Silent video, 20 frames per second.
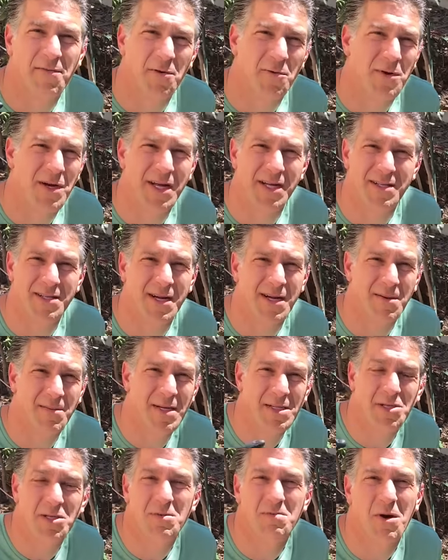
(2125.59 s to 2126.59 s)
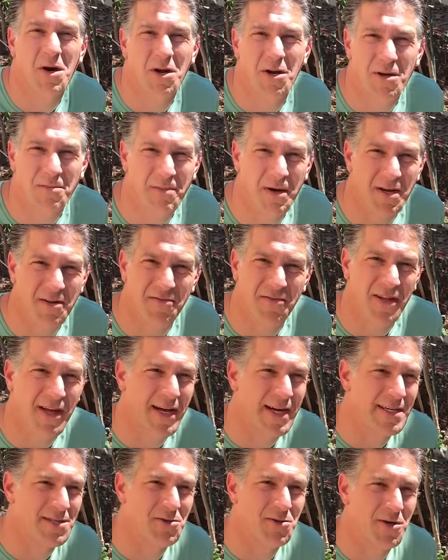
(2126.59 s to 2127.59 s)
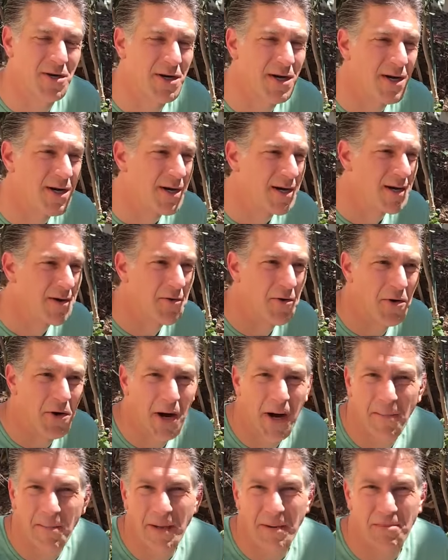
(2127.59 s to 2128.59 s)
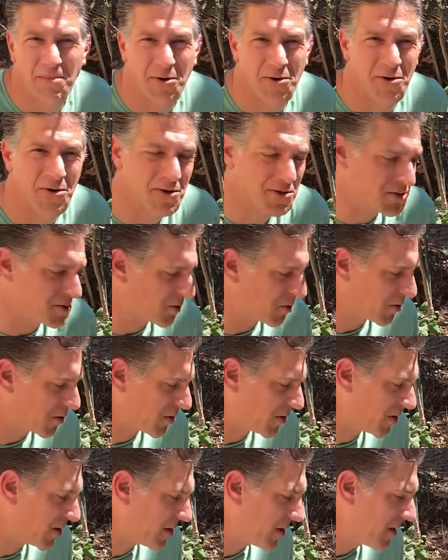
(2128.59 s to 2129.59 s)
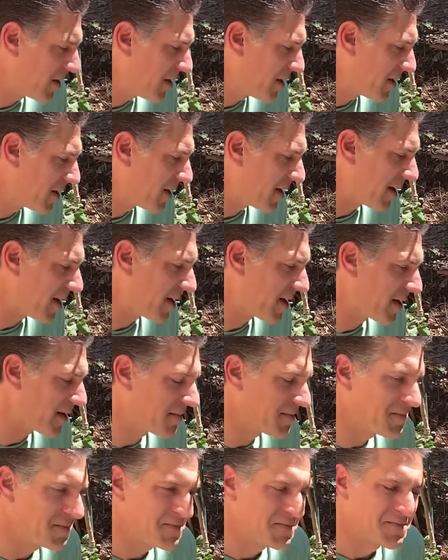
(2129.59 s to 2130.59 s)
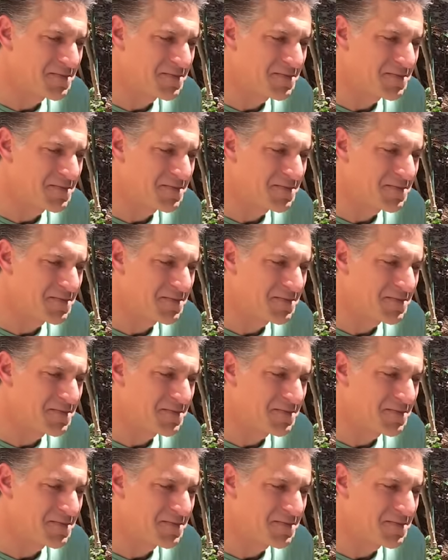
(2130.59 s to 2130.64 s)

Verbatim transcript: And we're not talking about just monarch butterflies or, or hummingbirds or, um,